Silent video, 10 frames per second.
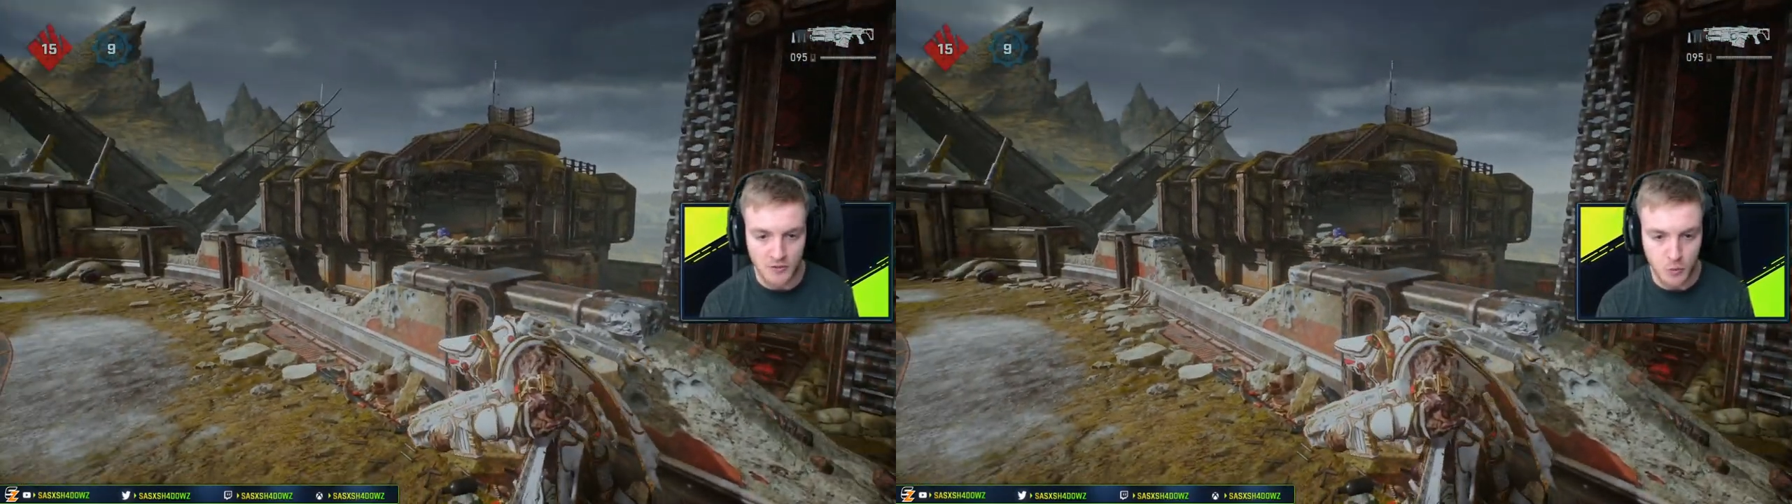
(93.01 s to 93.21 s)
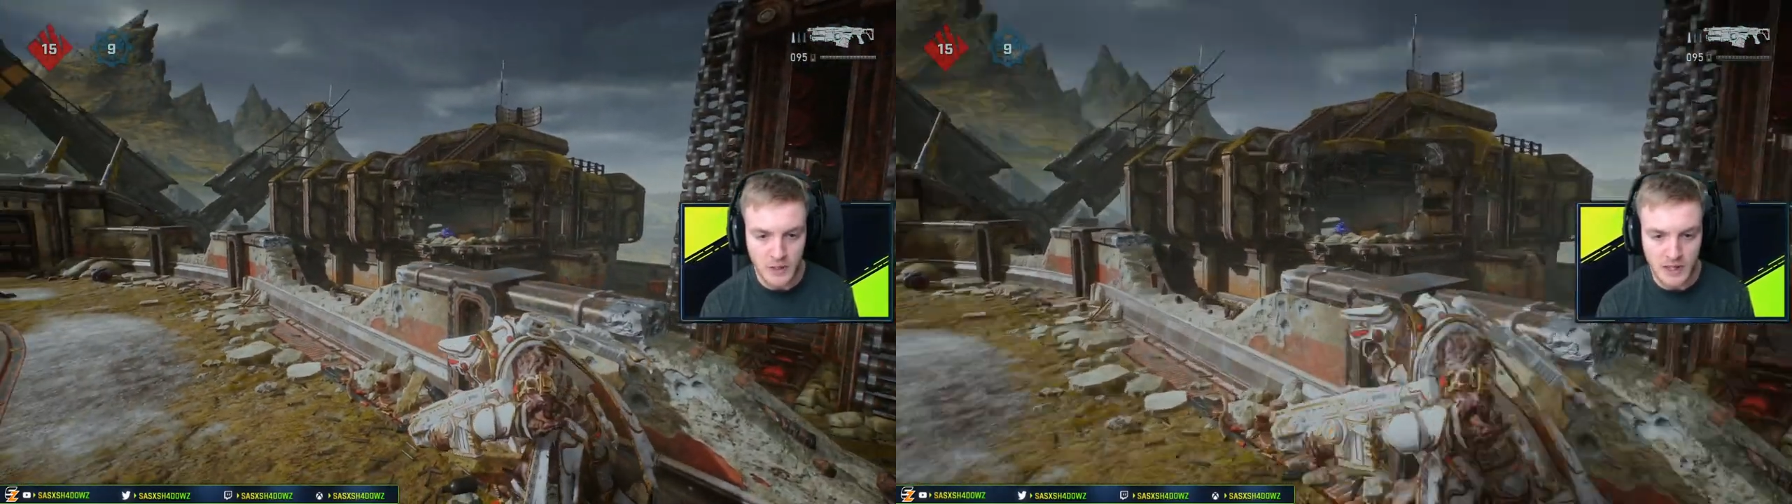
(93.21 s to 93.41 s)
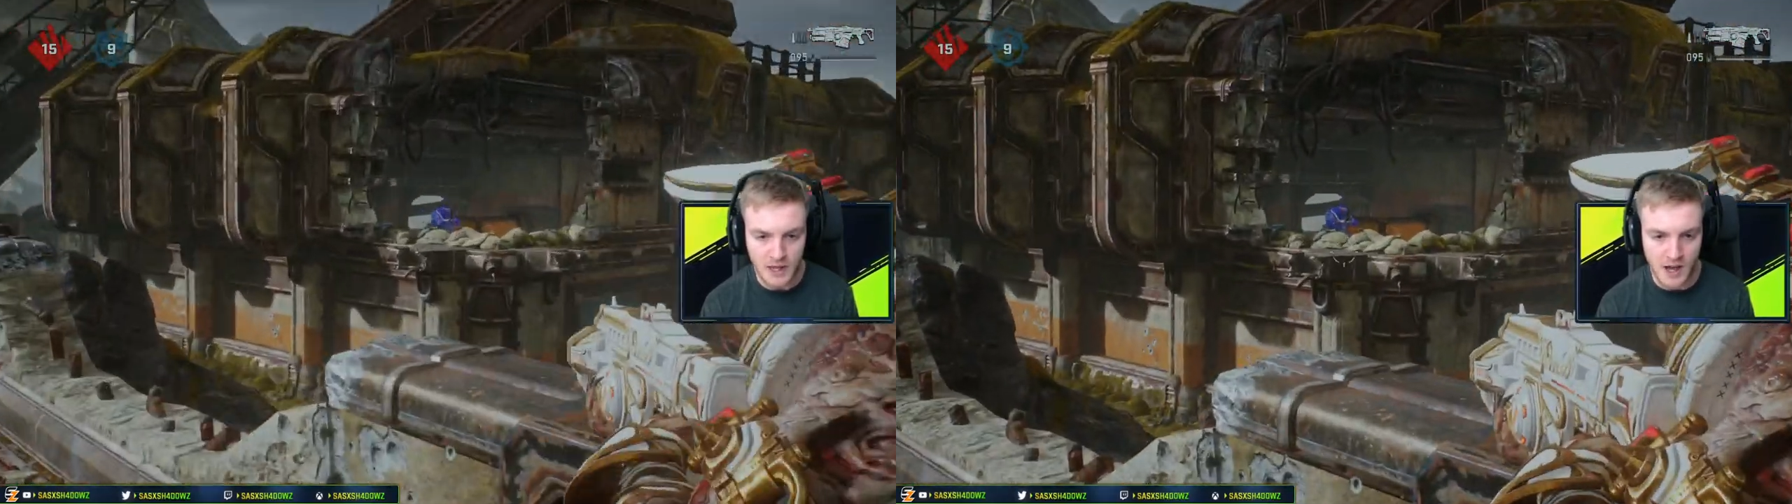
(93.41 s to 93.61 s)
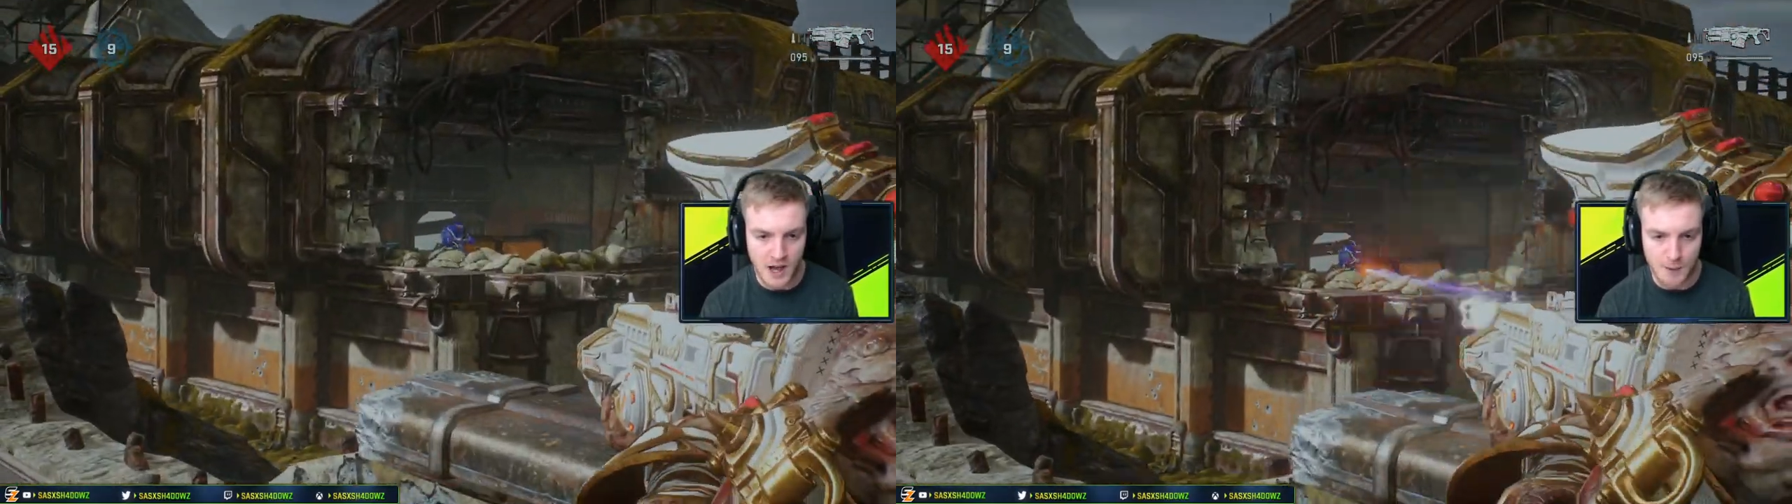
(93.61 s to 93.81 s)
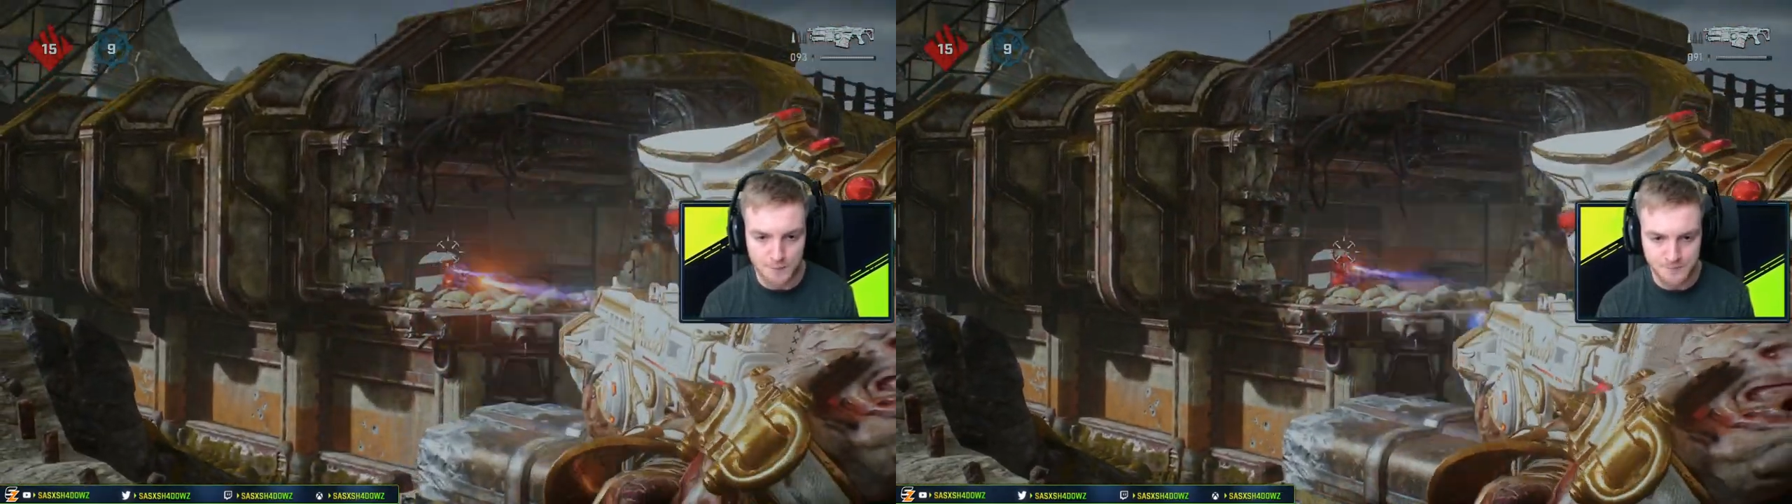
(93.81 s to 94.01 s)
if we get,
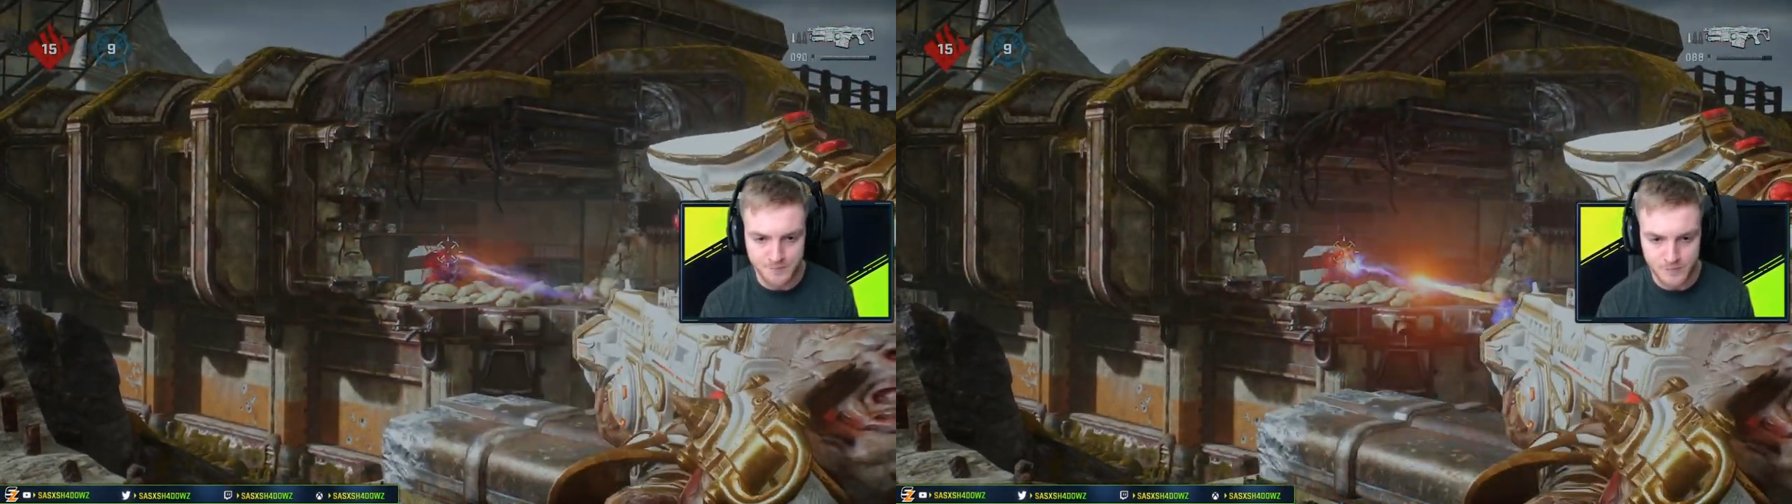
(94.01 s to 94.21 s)
um... I